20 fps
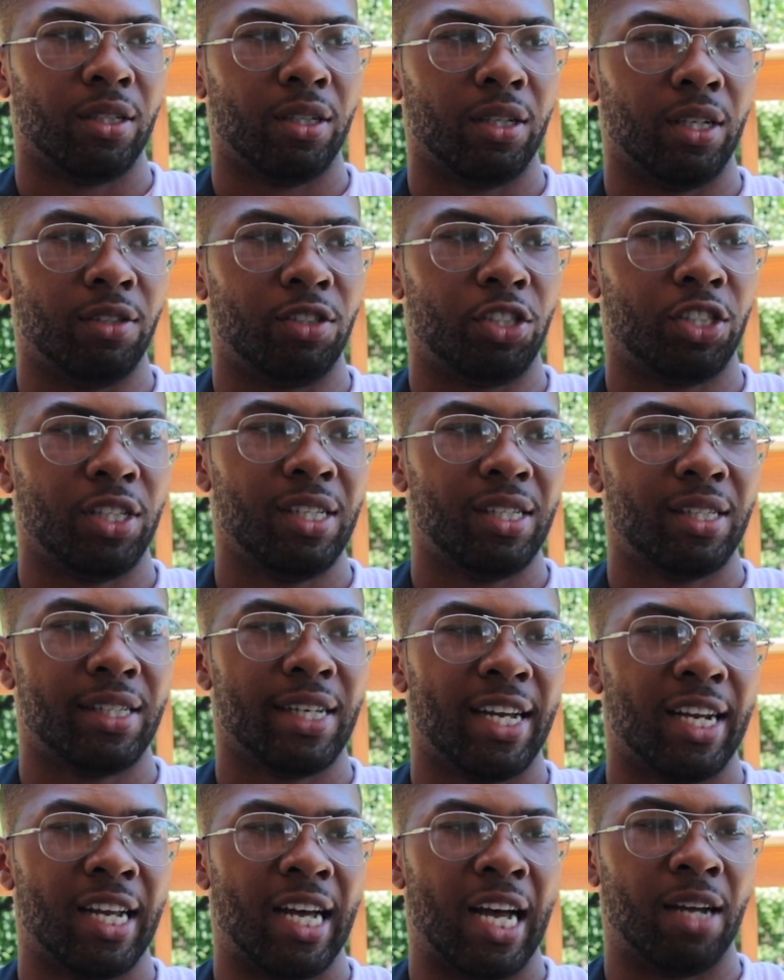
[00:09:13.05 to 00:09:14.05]
if she's
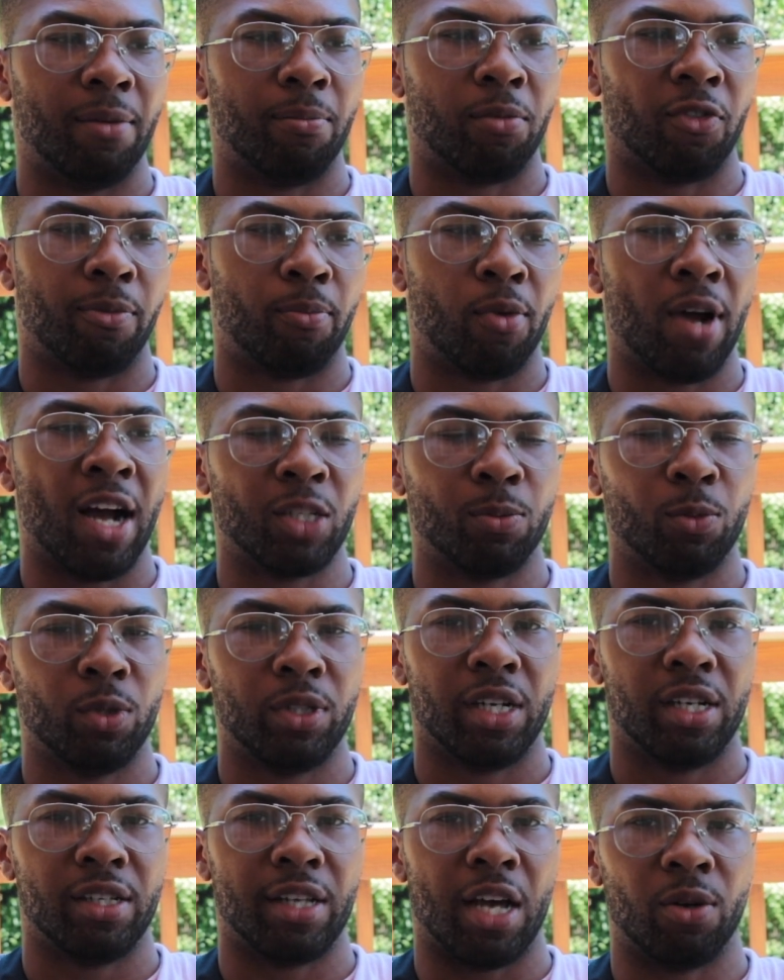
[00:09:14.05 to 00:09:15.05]
saying proximal
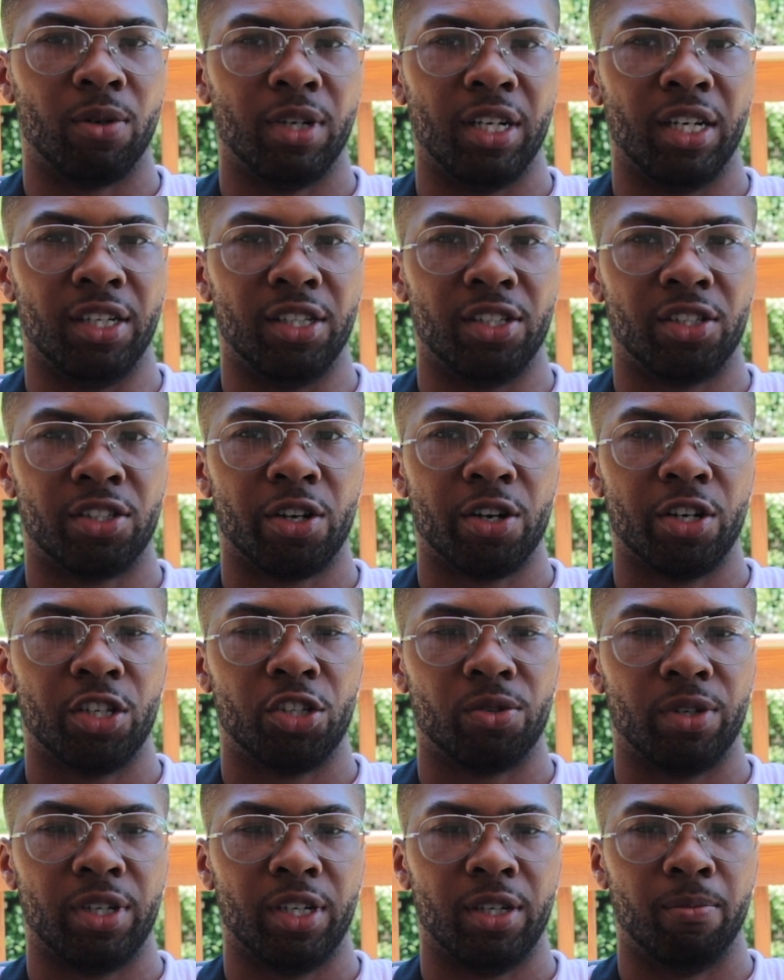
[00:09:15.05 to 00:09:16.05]
tears, I don't need any
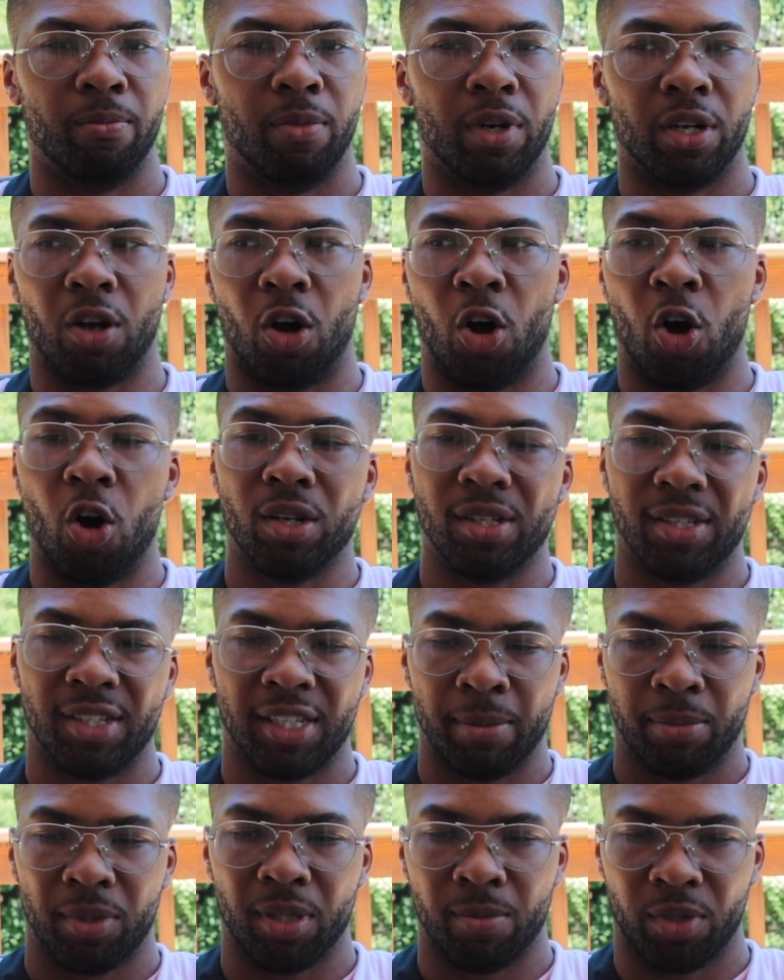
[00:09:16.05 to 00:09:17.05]
surgery, but all the
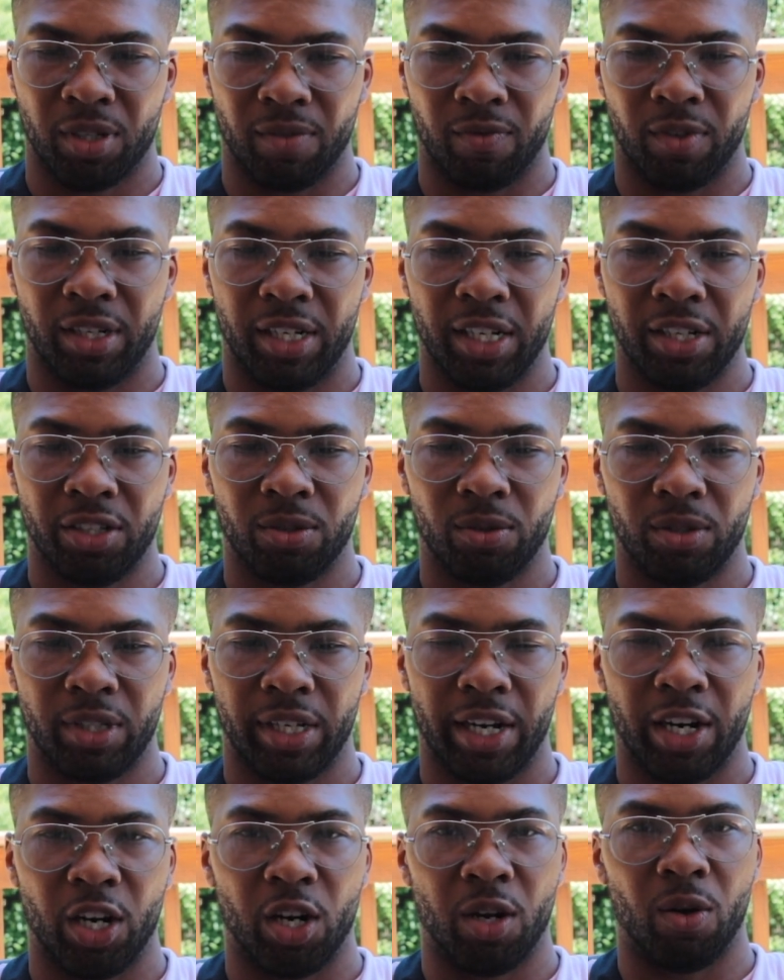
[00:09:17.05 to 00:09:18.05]
symptoms of a distal
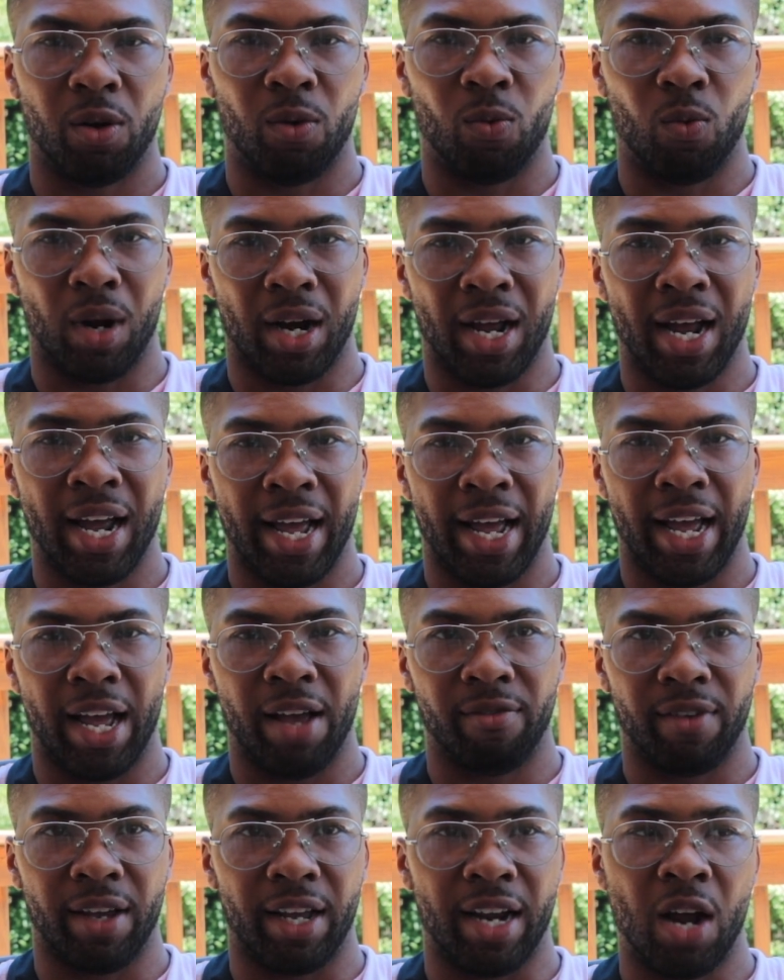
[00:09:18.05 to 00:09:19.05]
tear of what I
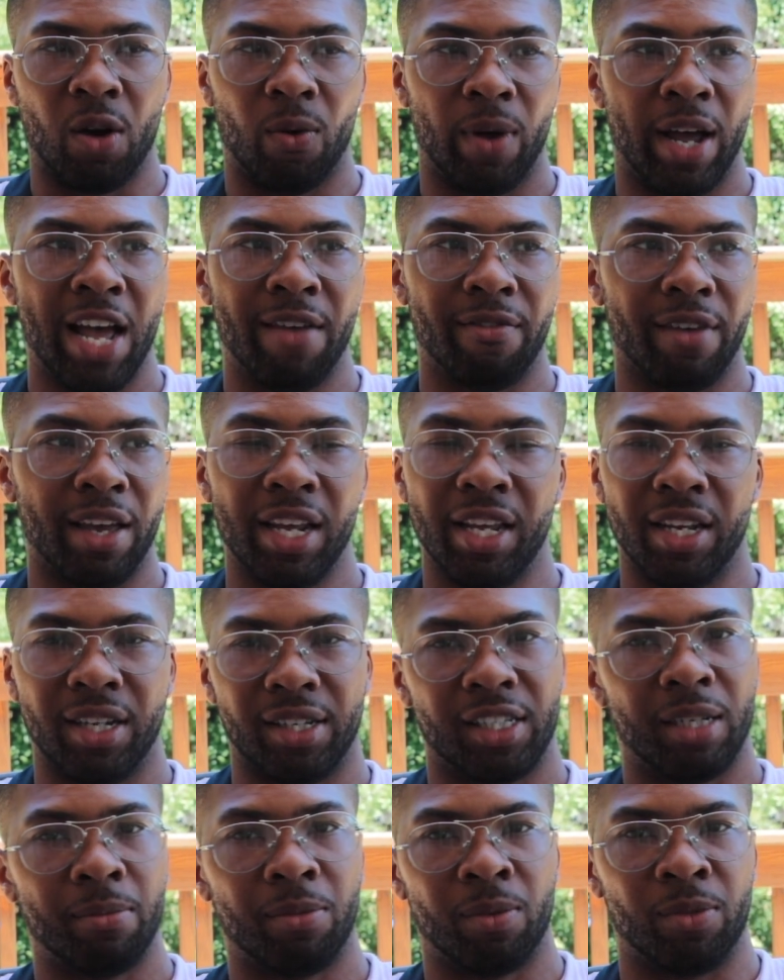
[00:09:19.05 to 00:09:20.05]
have, and I don't have any of the
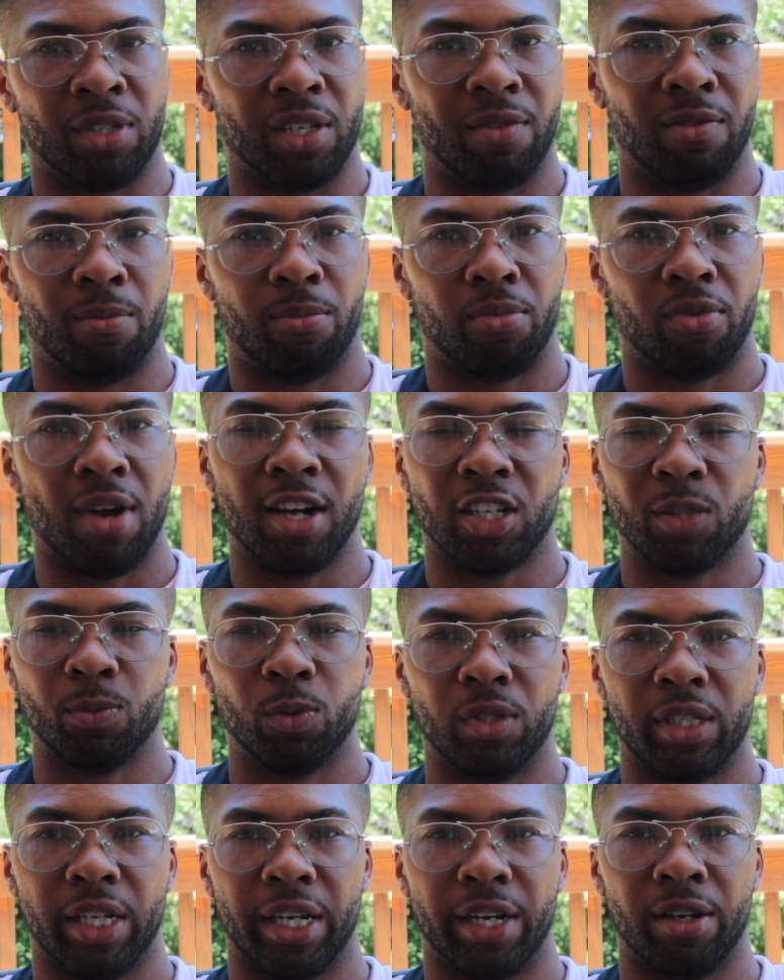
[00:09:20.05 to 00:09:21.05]
symptoms of a
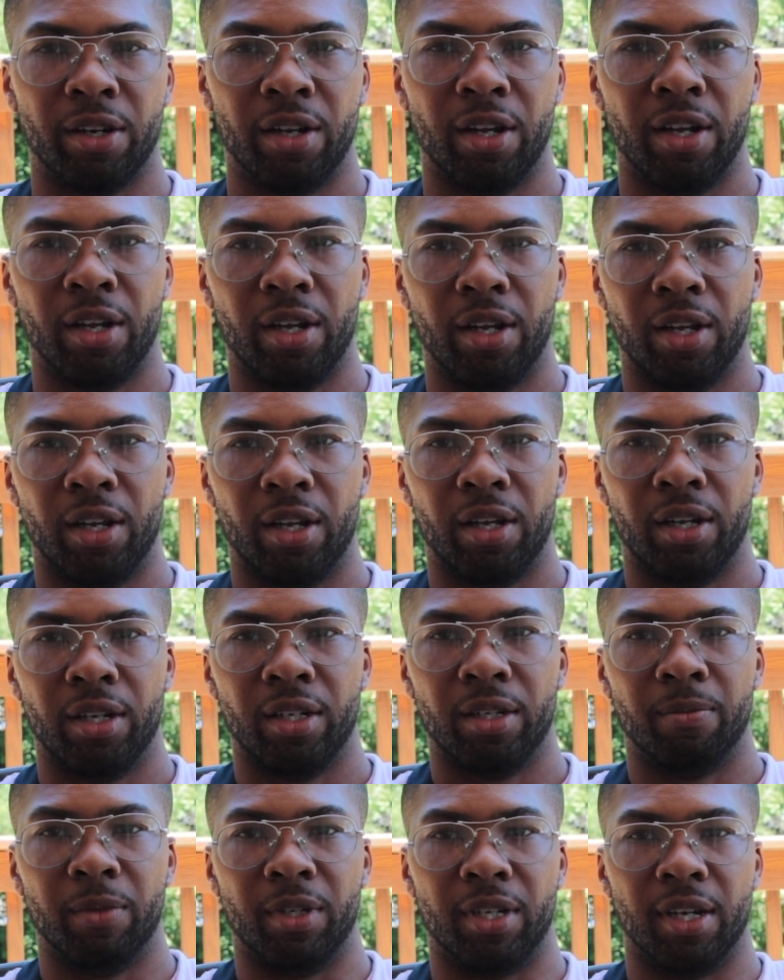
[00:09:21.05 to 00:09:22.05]
proximal tear
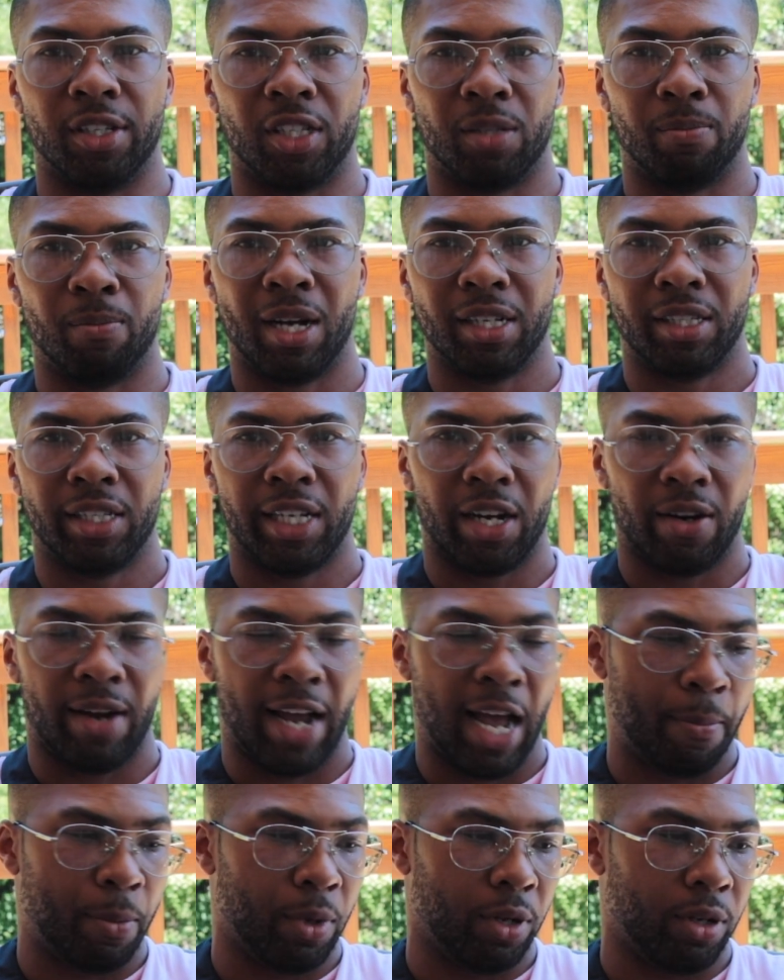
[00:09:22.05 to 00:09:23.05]
because my tear
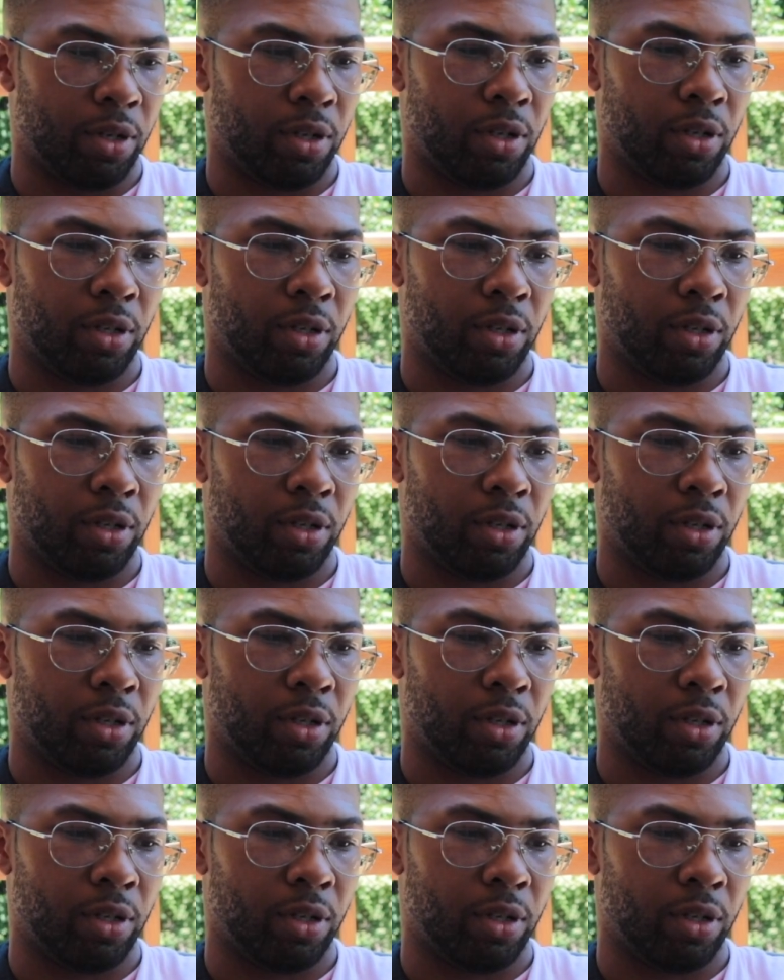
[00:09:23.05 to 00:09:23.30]
happened